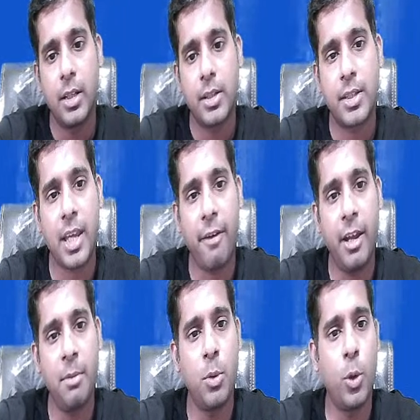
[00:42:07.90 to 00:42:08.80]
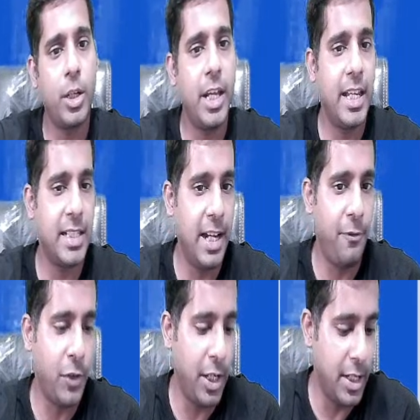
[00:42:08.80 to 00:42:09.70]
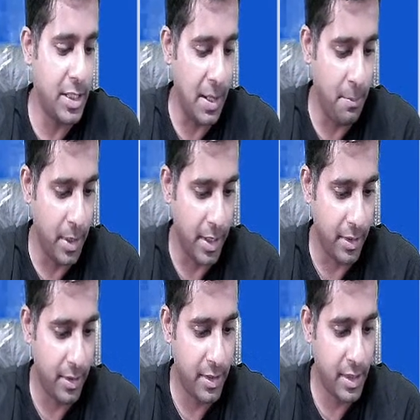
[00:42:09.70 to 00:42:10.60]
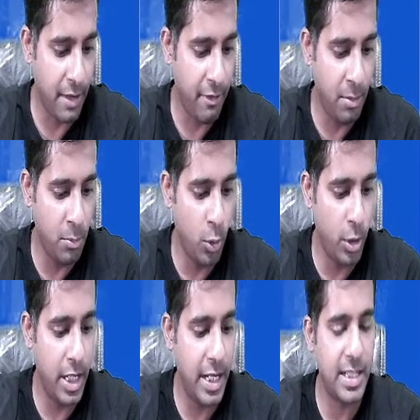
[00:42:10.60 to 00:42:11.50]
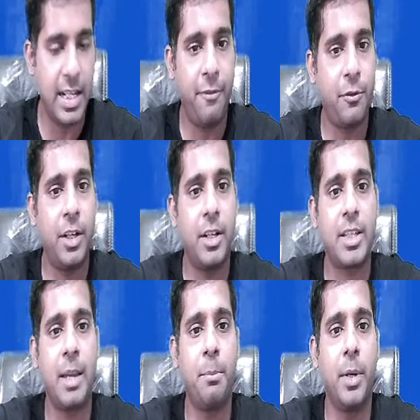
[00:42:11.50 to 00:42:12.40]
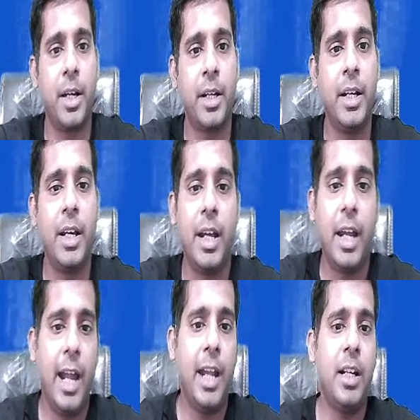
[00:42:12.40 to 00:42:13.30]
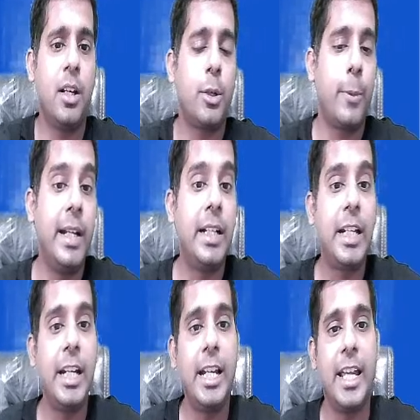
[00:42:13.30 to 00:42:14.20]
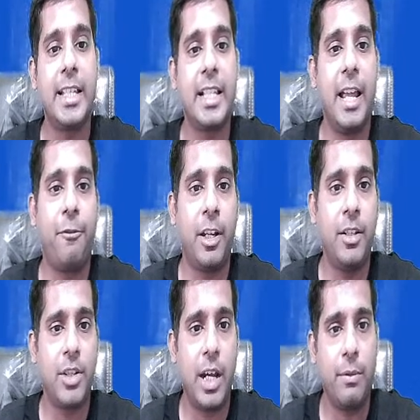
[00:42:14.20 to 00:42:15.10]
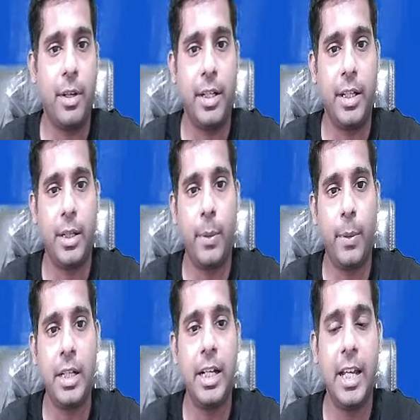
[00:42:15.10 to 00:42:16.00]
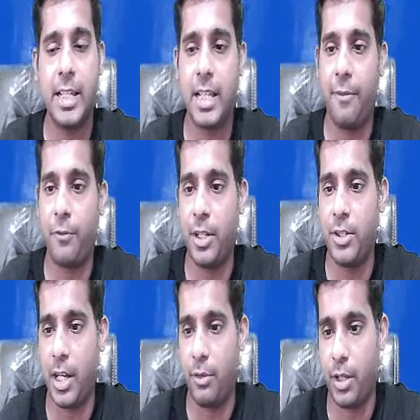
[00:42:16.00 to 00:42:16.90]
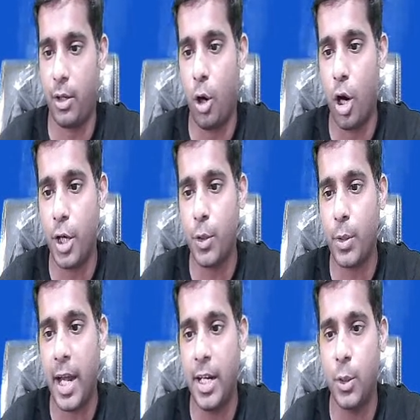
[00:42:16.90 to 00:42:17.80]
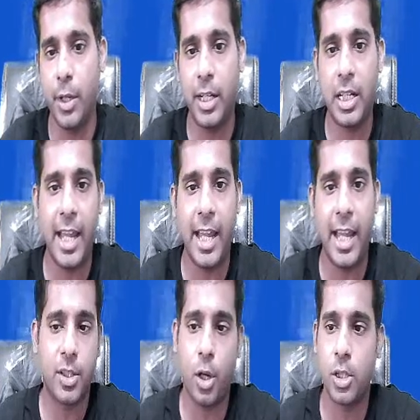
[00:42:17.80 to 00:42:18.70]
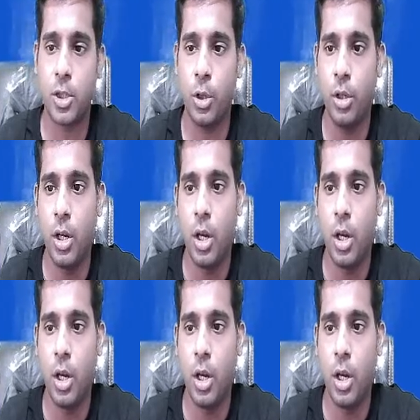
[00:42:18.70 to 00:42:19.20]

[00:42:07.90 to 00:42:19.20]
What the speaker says: 7 more days left in December, 7 more days left in December, and 20 days left in January, 20 days left in January. Or you can do it like this also,